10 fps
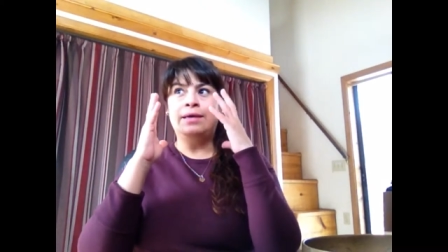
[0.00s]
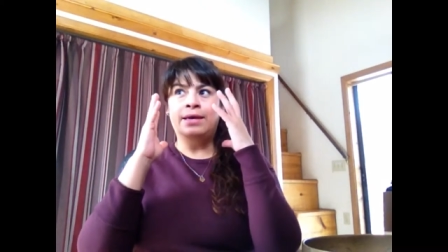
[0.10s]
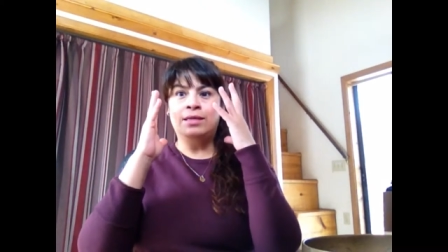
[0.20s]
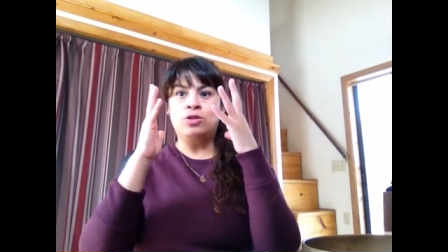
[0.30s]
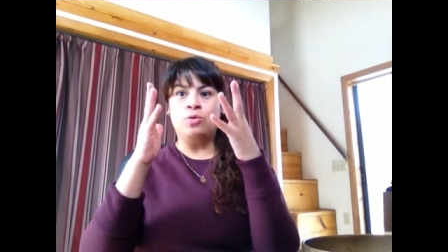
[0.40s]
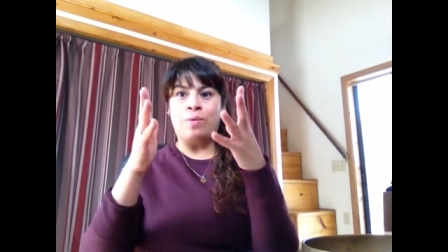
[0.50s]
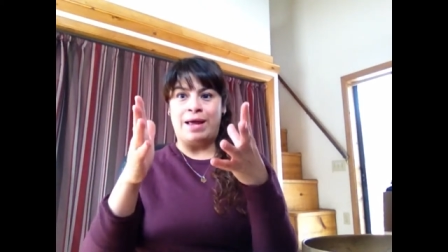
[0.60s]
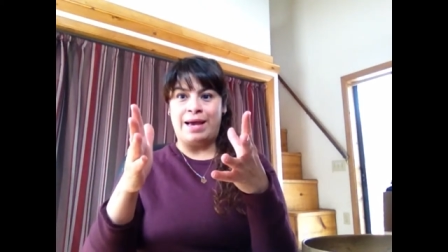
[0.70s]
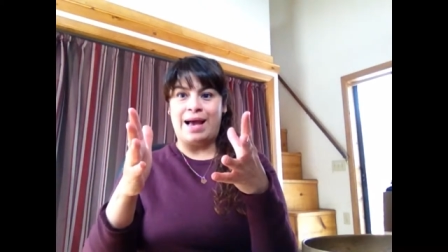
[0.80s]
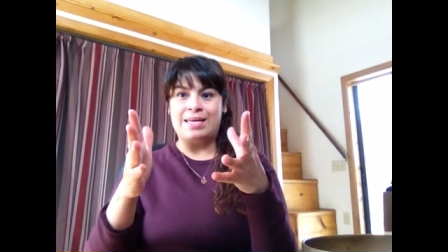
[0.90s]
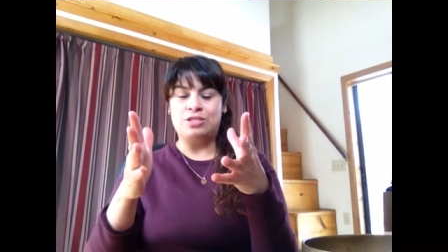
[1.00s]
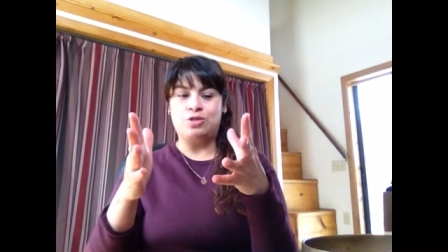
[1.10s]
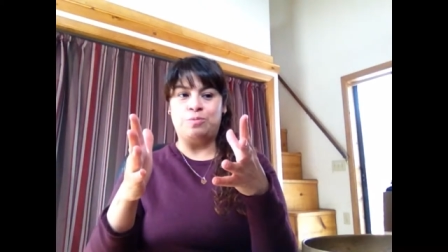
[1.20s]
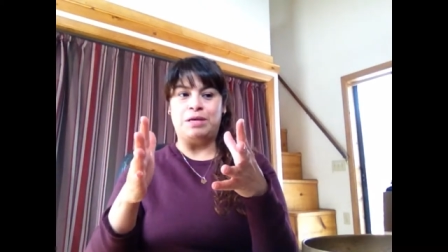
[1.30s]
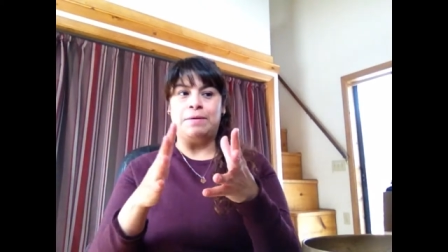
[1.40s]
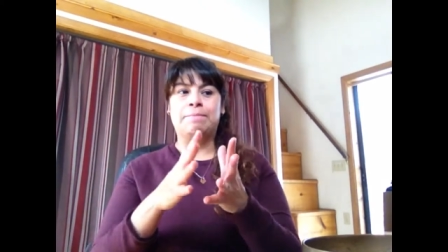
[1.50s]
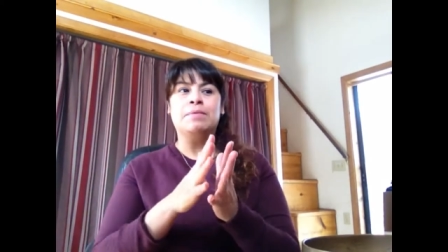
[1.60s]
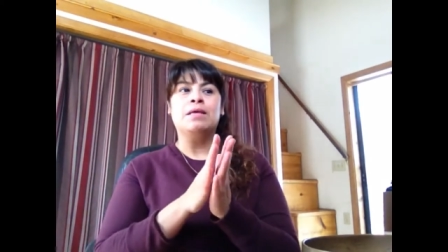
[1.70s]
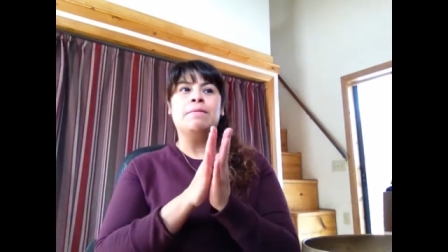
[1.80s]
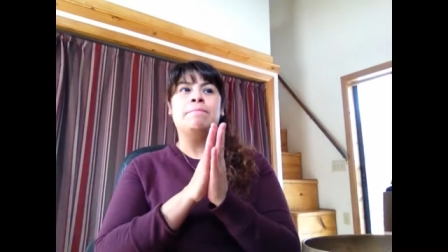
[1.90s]
into what it has to be.
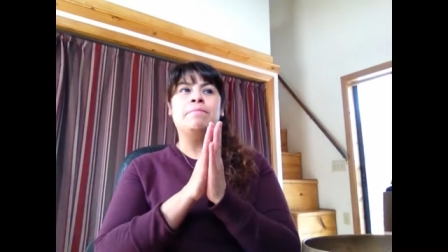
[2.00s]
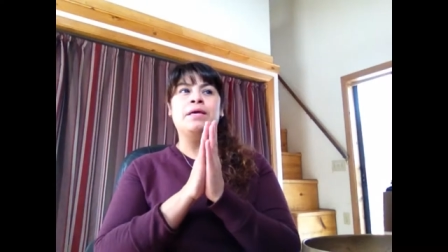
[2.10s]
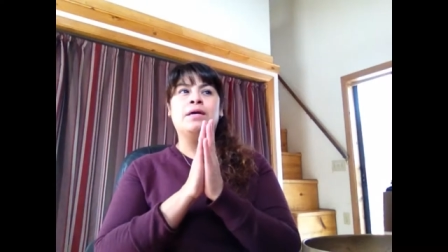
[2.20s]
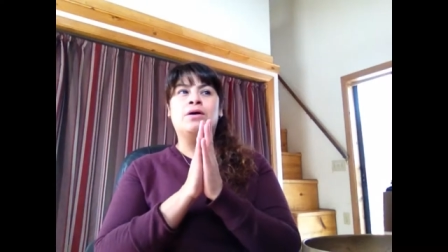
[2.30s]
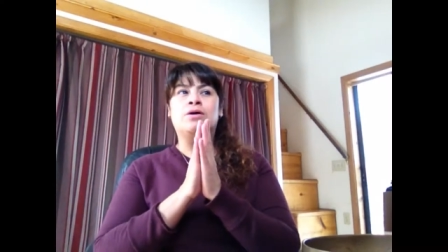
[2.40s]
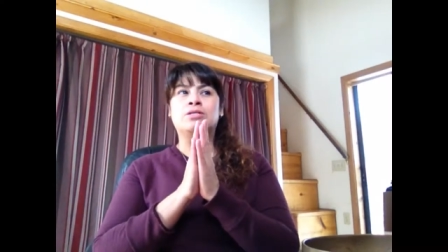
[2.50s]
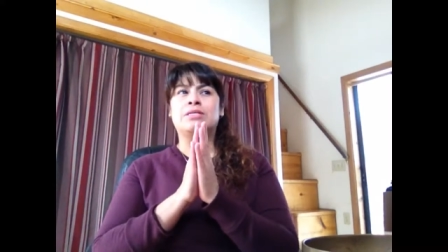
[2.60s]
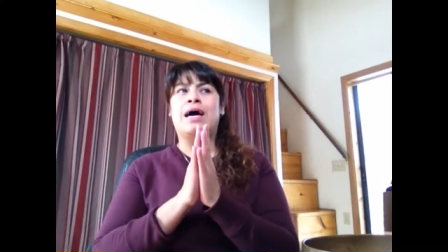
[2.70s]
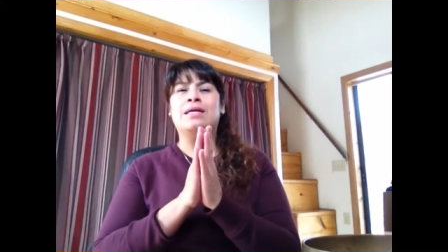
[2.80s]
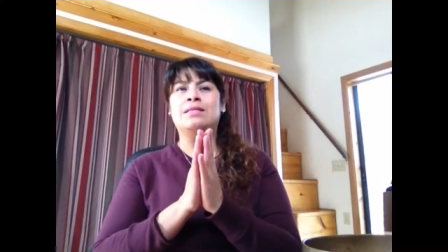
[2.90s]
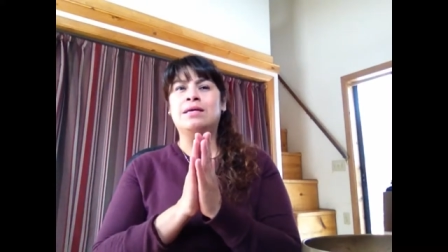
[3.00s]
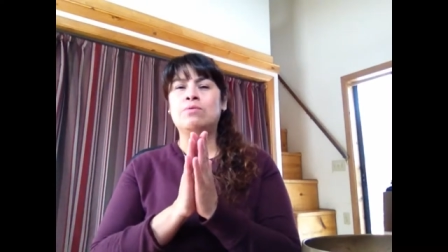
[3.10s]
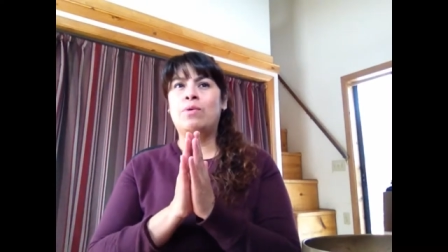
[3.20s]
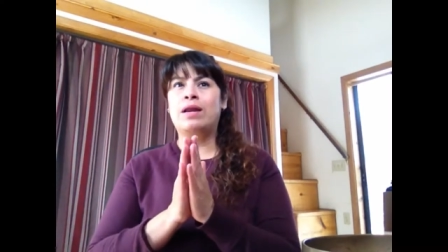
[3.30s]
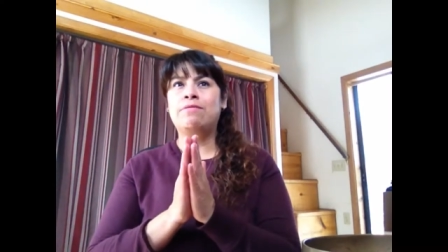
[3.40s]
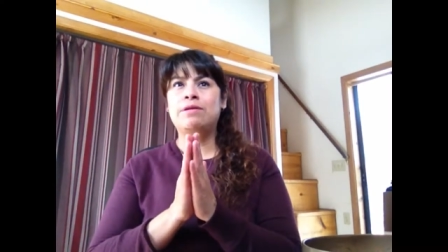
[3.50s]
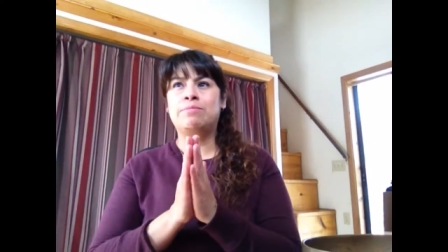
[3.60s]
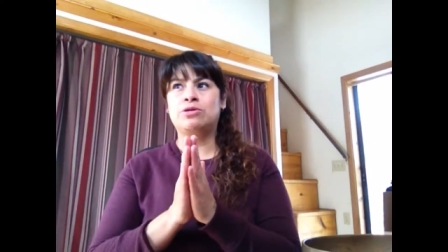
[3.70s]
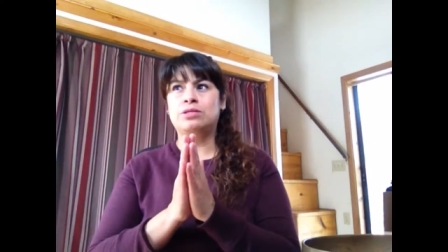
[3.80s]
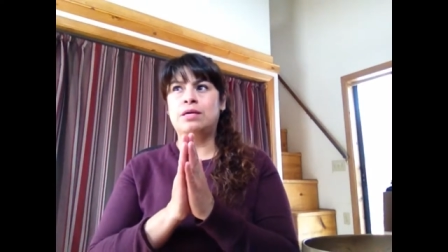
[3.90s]
Because I think one of the
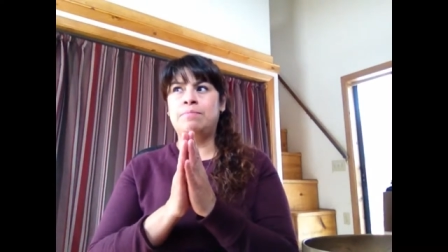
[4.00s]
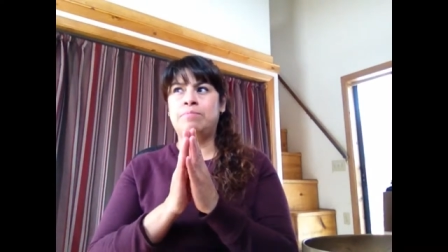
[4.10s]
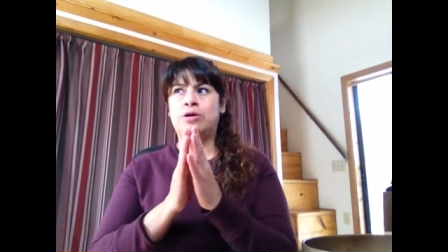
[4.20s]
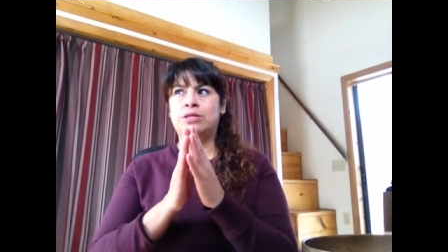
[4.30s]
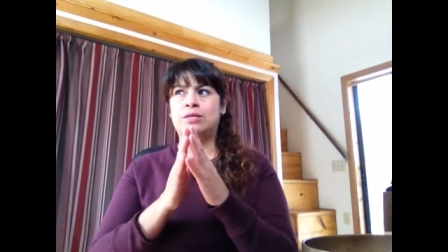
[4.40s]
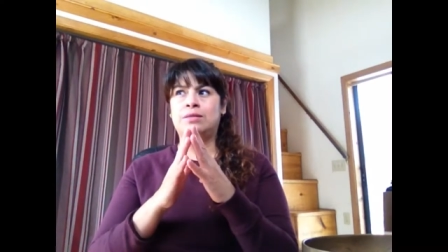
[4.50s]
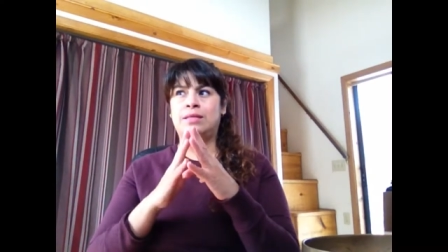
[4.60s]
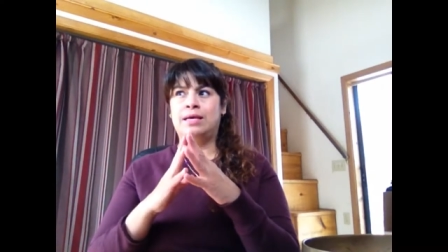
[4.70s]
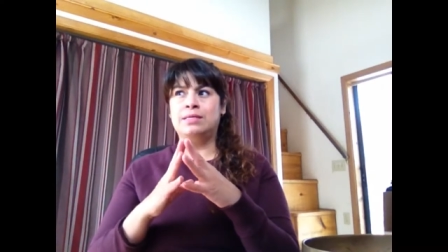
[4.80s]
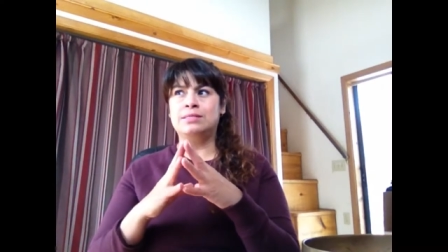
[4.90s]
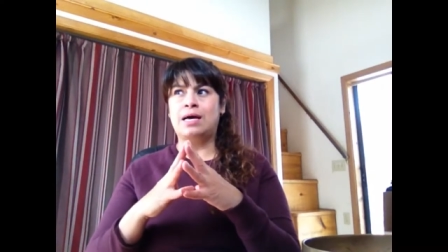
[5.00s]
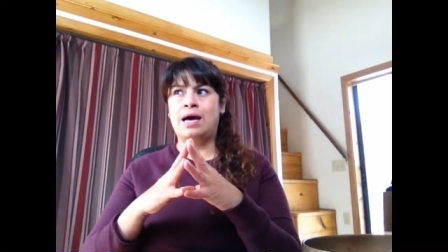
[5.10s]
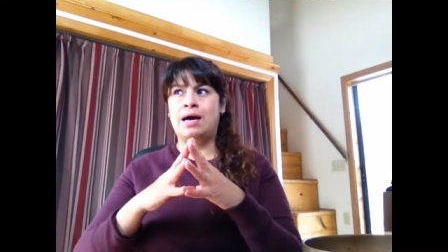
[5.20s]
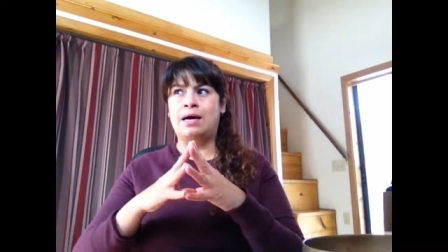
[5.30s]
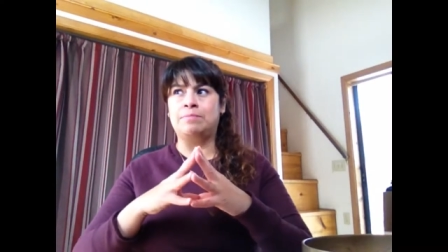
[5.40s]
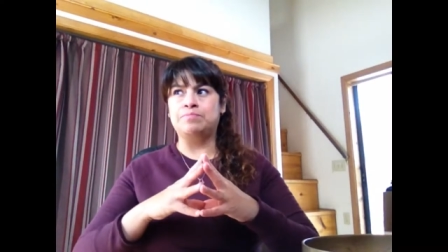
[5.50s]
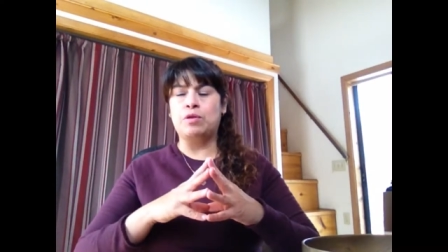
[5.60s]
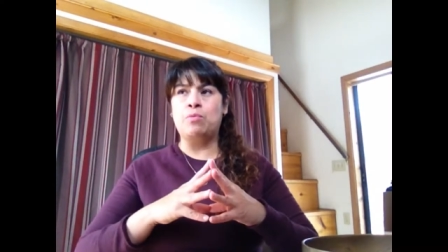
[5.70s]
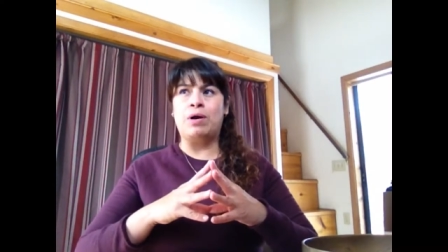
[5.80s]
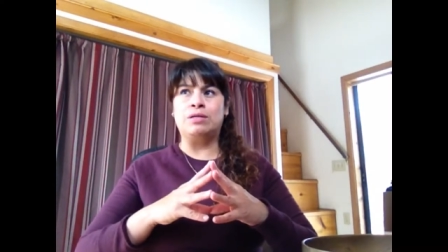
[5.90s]
most important things
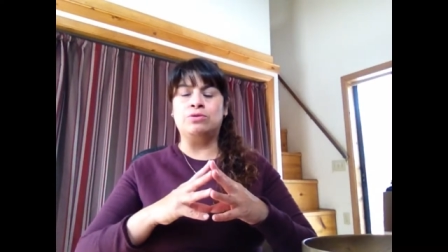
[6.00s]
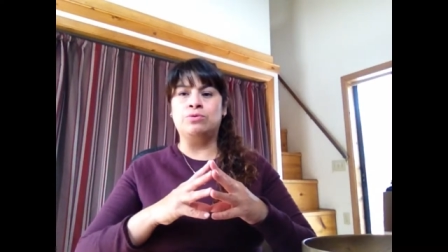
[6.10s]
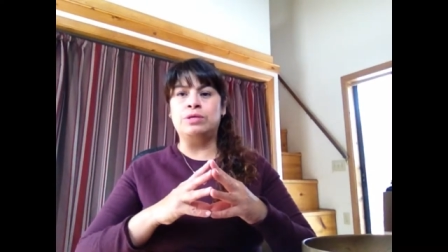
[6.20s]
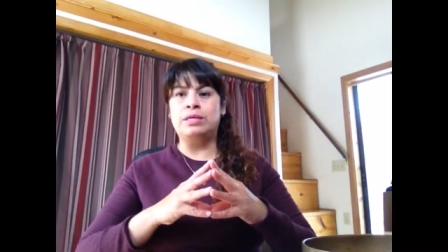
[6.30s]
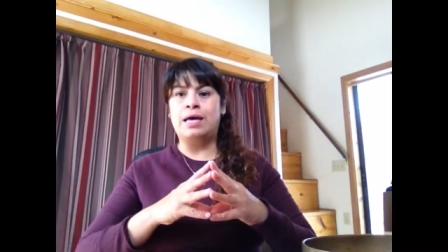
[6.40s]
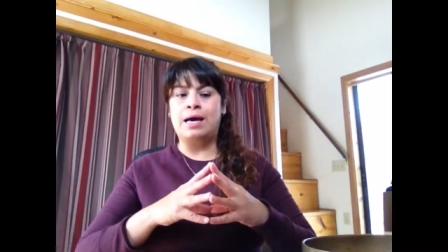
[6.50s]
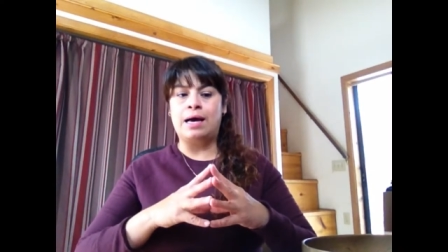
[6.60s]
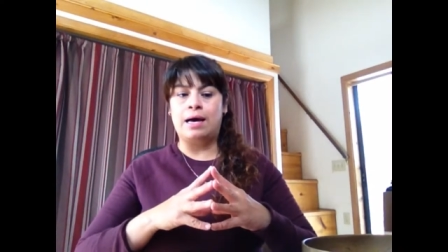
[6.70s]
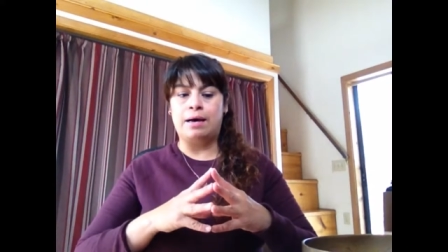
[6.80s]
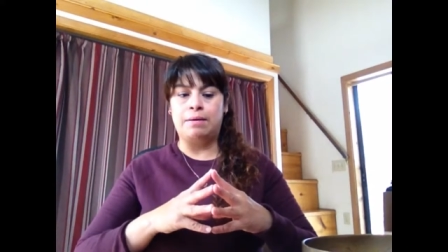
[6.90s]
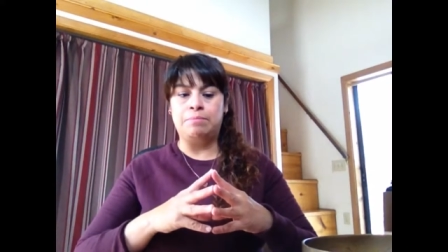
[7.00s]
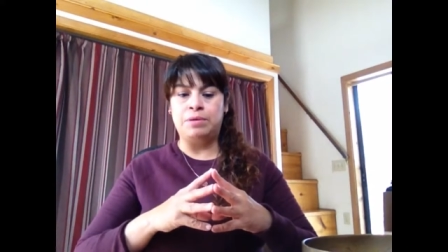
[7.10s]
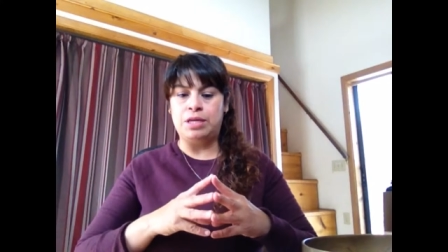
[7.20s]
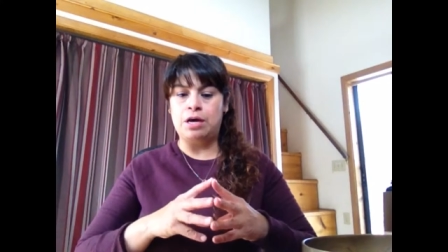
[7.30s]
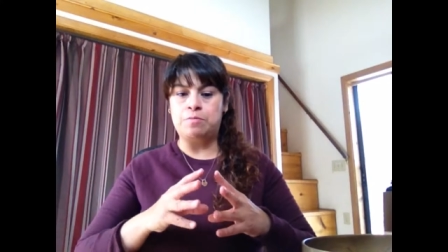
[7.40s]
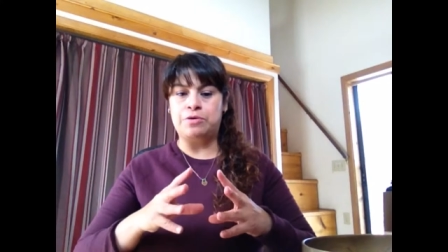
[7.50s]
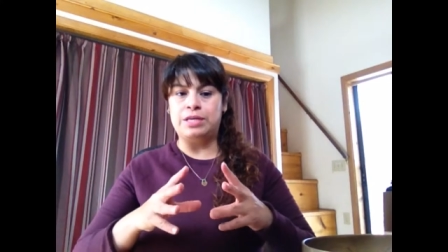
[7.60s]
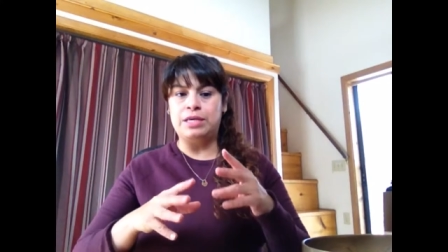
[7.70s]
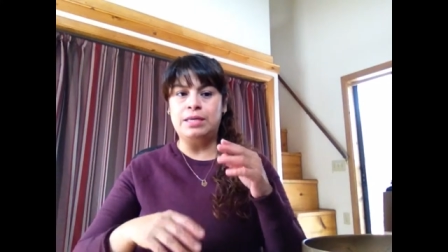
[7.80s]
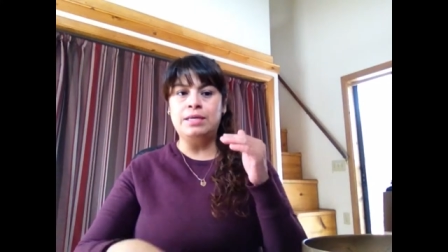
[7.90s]
while doing a medium
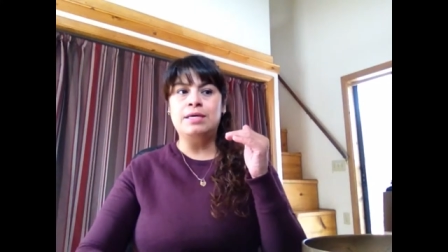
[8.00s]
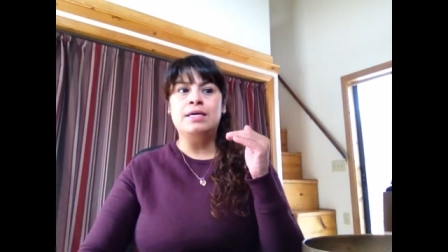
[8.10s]
reading